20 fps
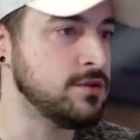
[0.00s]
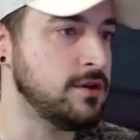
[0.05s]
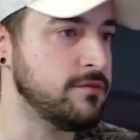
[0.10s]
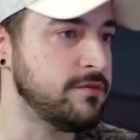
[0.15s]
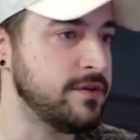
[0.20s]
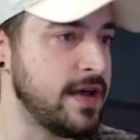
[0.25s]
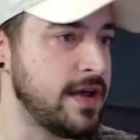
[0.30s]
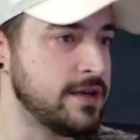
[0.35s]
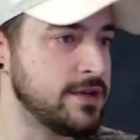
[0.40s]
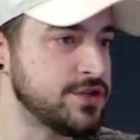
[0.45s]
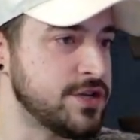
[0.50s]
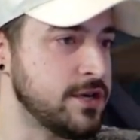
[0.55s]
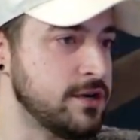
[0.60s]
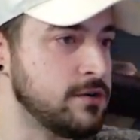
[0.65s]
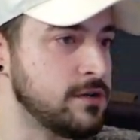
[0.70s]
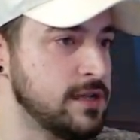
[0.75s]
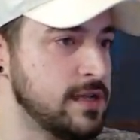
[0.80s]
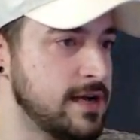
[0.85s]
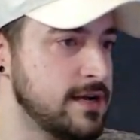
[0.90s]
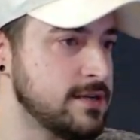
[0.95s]
an agile
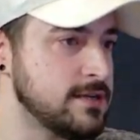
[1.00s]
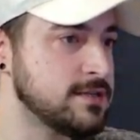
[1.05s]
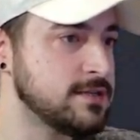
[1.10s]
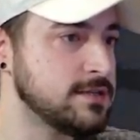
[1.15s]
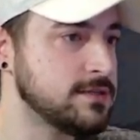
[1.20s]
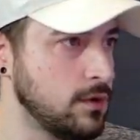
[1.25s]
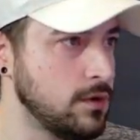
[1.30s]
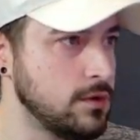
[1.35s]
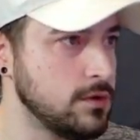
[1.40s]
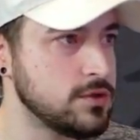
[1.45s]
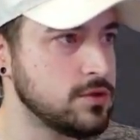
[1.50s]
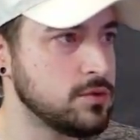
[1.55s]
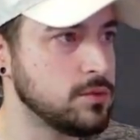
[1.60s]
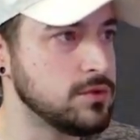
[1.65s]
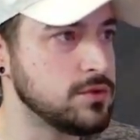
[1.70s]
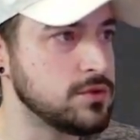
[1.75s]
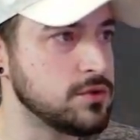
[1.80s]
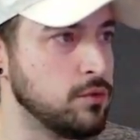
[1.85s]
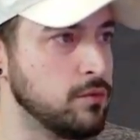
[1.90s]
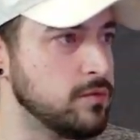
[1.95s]
class. So we'll
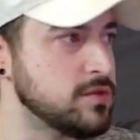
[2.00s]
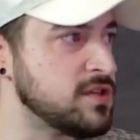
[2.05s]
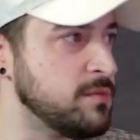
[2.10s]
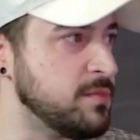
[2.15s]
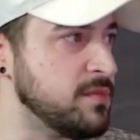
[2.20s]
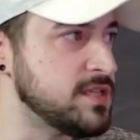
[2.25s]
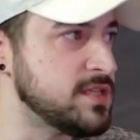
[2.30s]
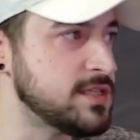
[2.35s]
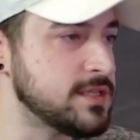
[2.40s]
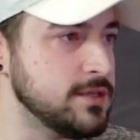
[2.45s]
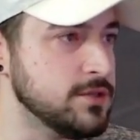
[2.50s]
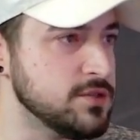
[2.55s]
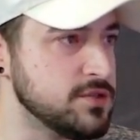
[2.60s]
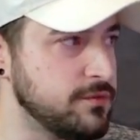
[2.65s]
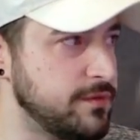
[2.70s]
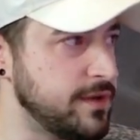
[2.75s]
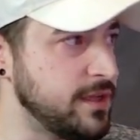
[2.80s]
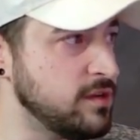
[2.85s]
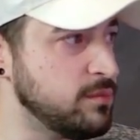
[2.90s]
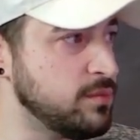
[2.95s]
just go over some of the skills
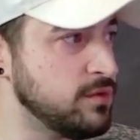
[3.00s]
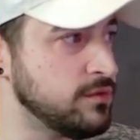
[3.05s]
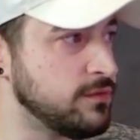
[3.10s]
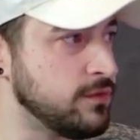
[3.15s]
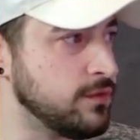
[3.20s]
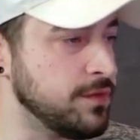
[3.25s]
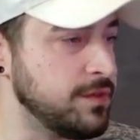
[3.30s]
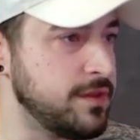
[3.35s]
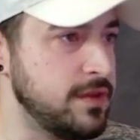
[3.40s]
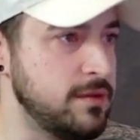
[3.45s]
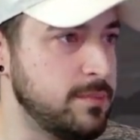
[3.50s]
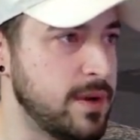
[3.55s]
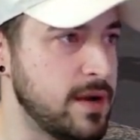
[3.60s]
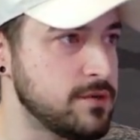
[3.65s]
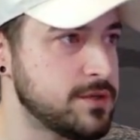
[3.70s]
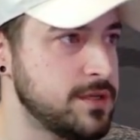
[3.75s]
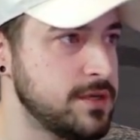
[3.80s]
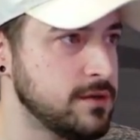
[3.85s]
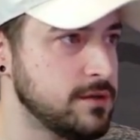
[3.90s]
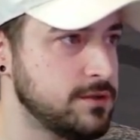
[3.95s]
available for the
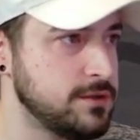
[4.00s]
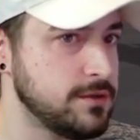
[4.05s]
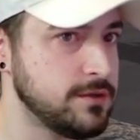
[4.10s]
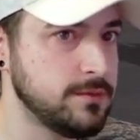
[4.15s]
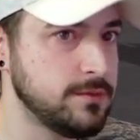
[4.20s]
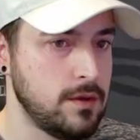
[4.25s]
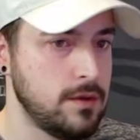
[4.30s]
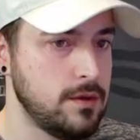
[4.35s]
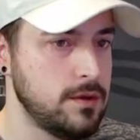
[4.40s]
Bounty Hunter.